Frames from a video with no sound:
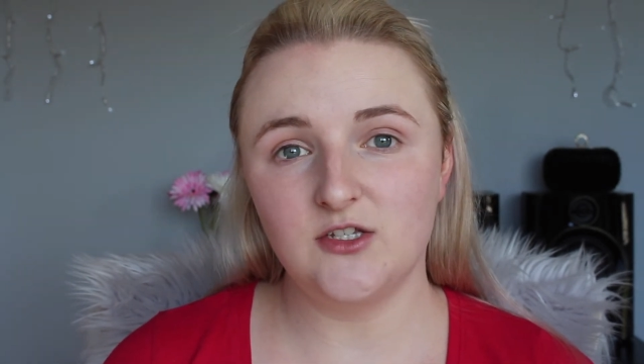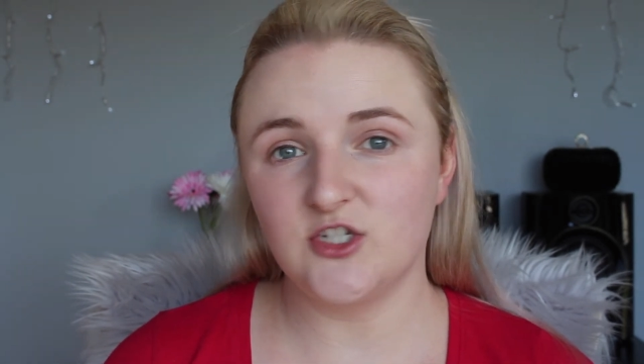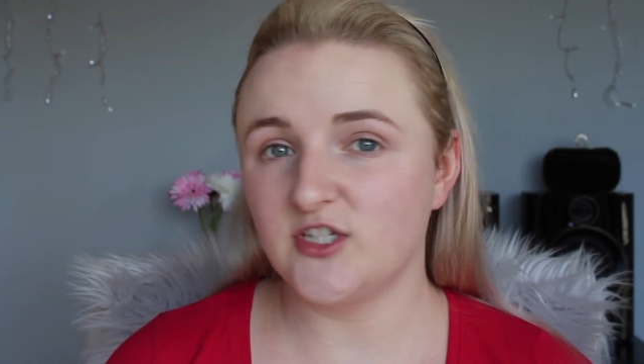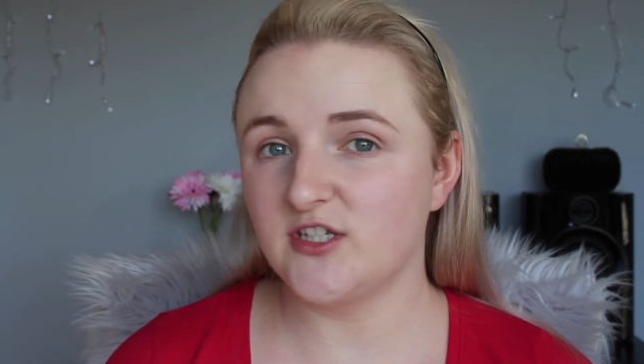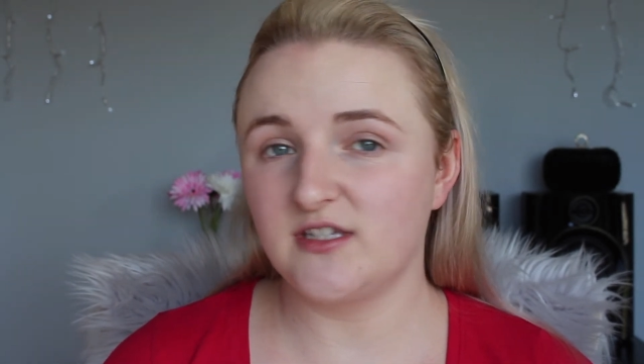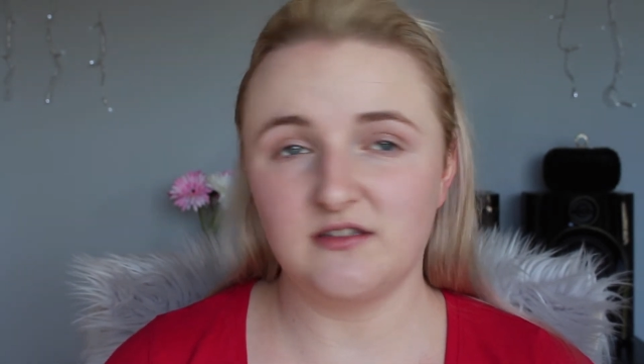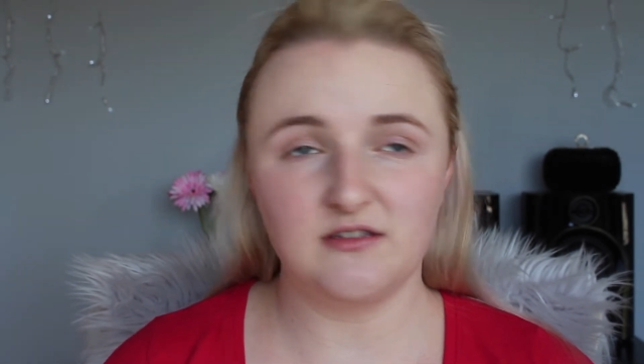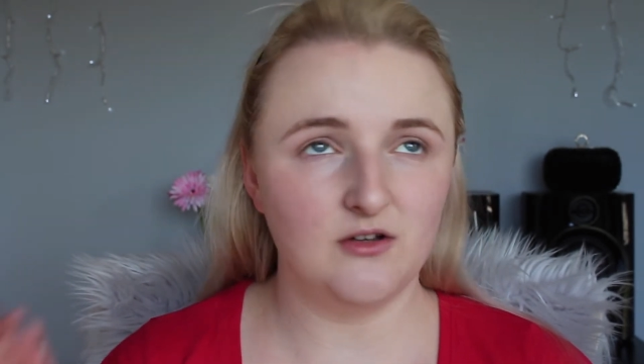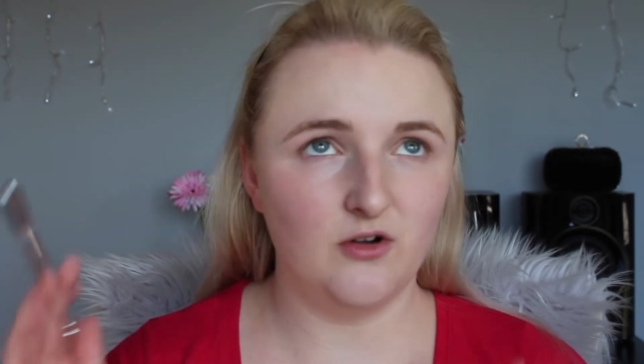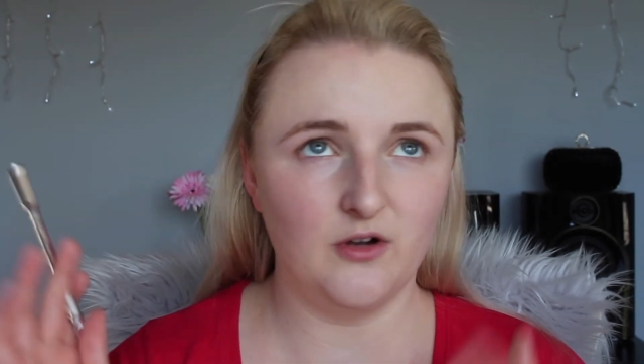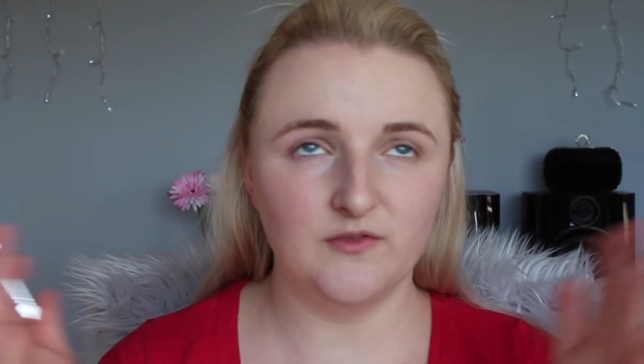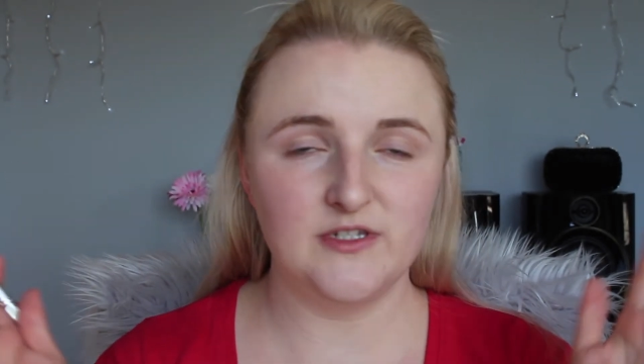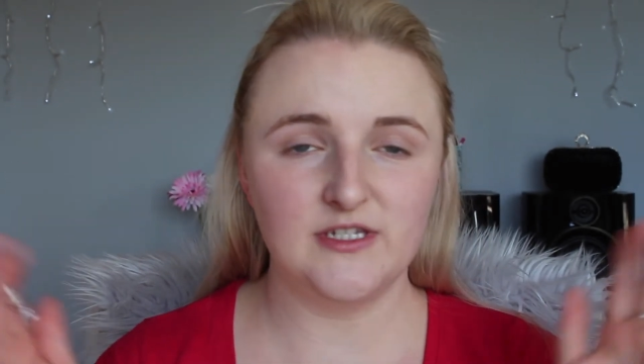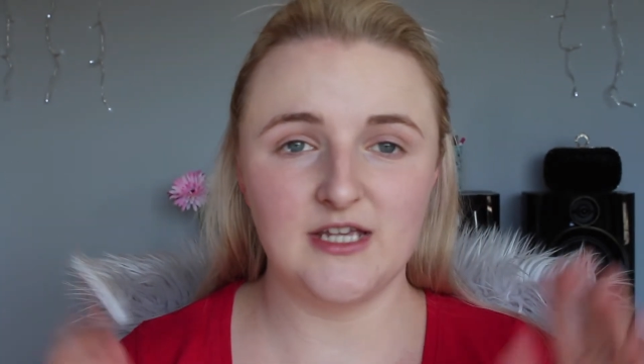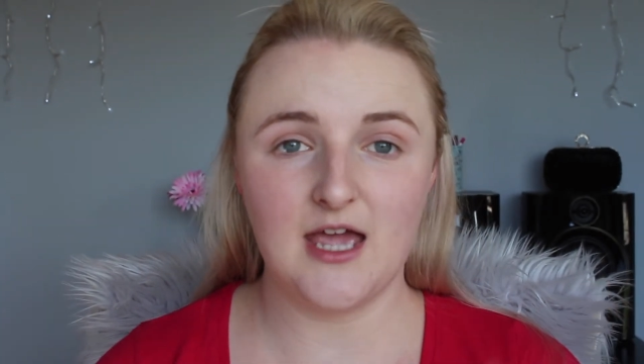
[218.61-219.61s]
just
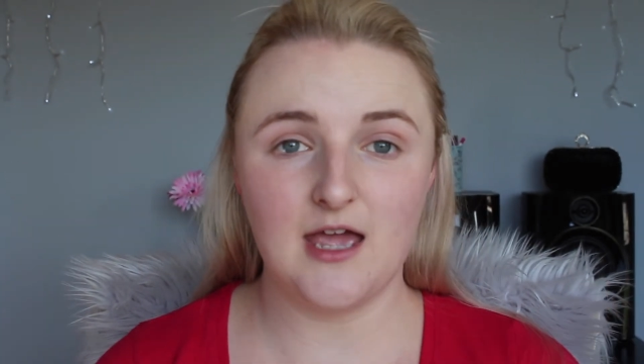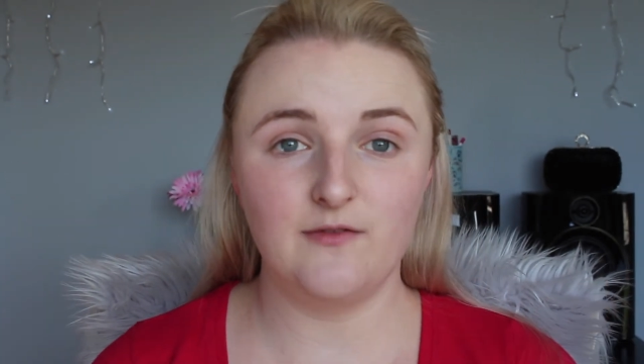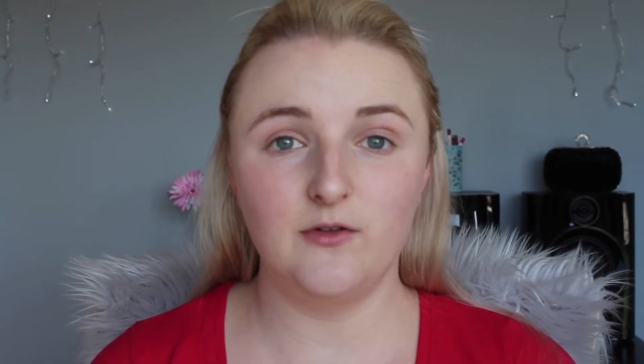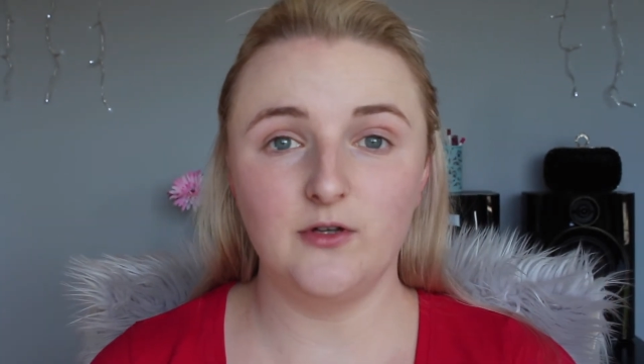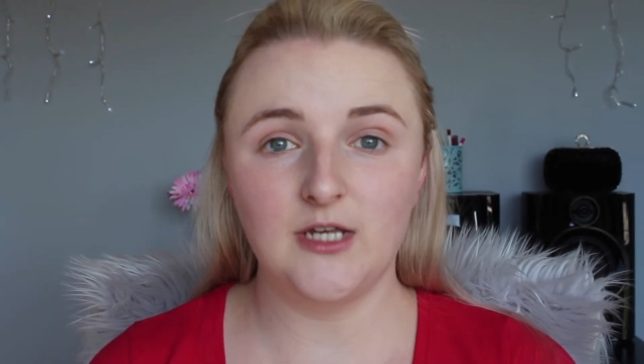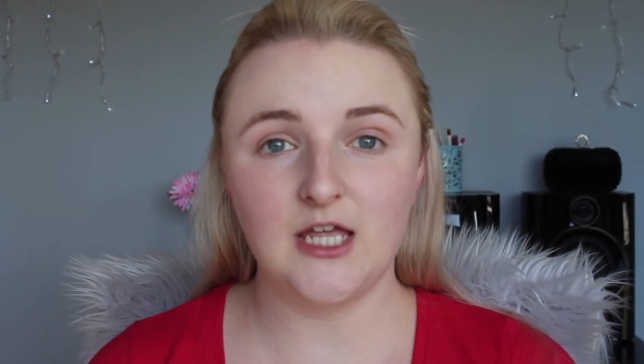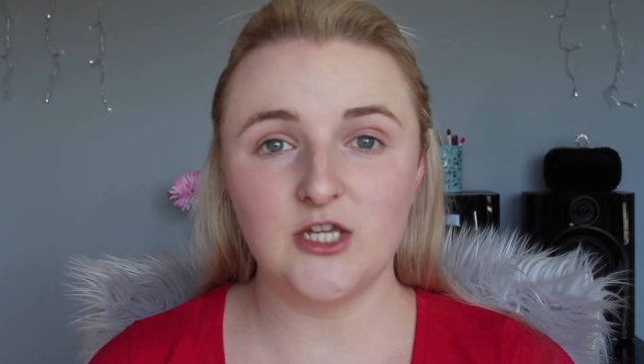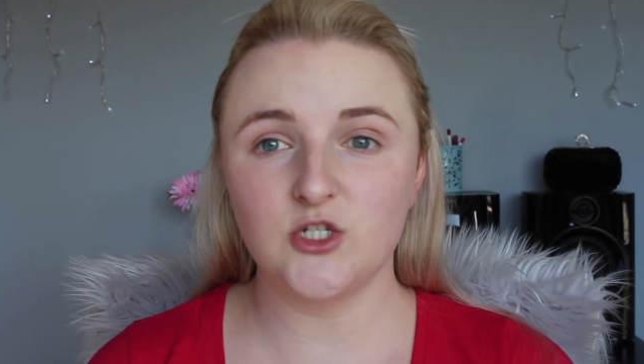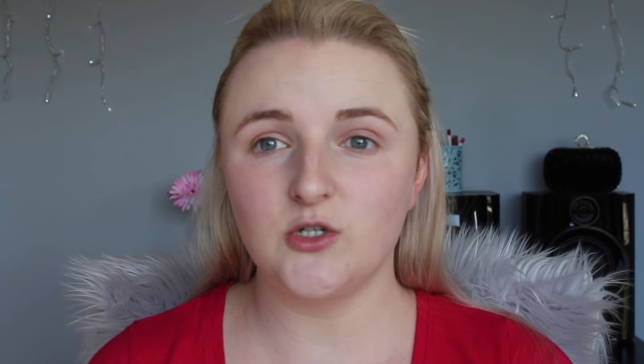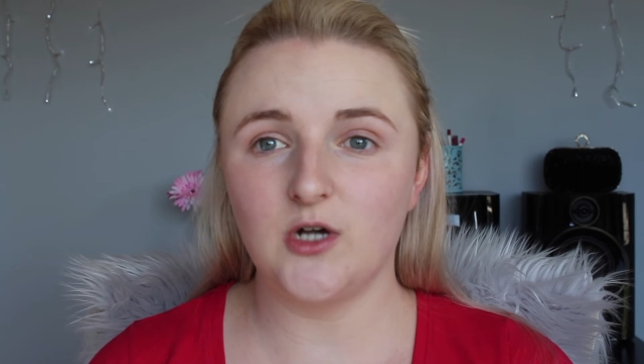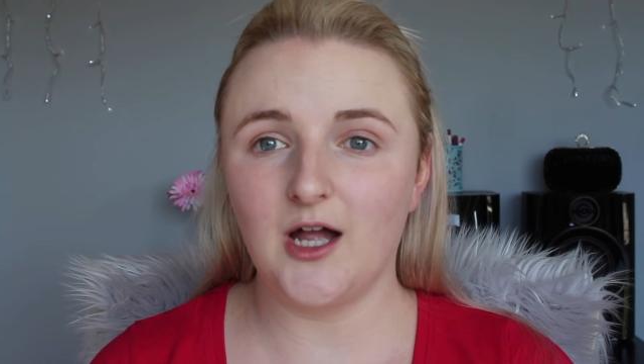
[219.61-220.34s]
obviously have your natural